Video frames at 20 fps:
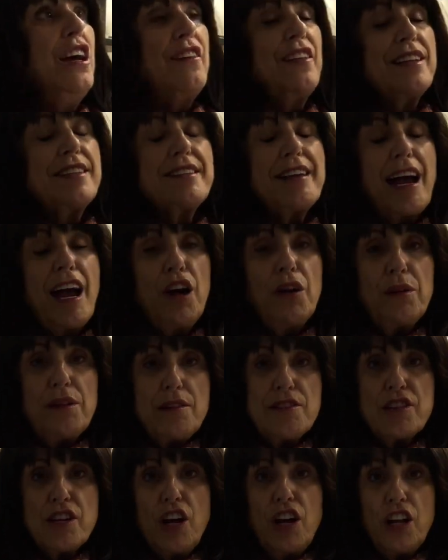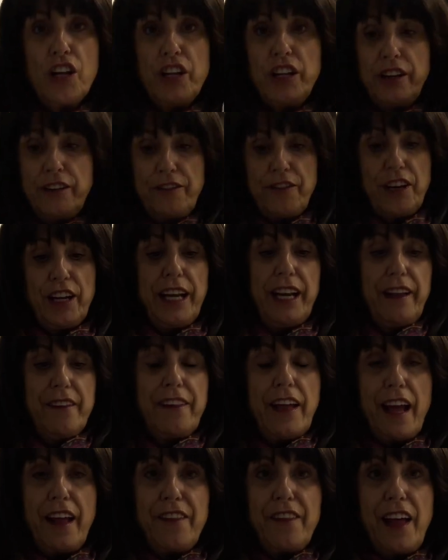The towels are lovely.
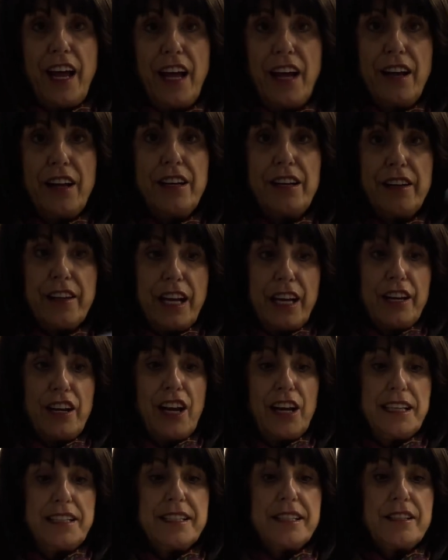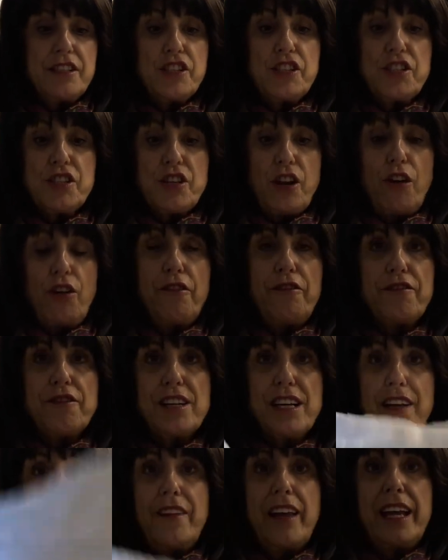They're nice and
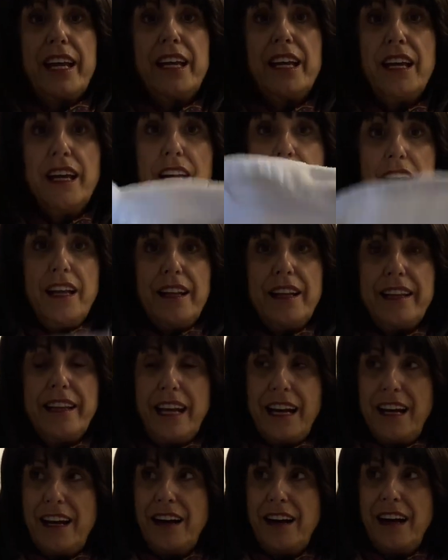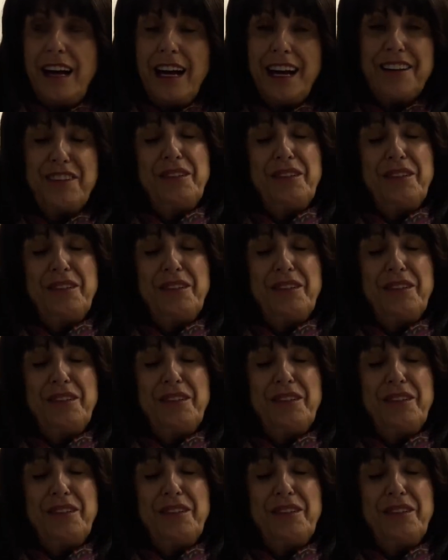soft, and they're